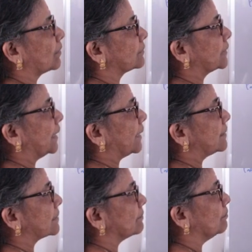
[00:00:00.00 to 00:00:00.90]
there
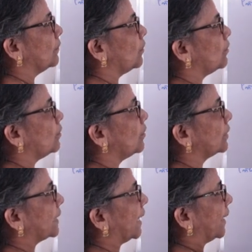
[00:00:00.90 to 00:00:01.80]
is more
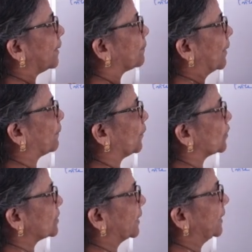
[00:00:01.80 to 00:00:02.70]
than
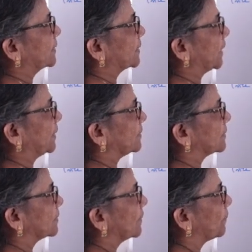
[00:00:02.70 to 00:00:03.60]
proportionate change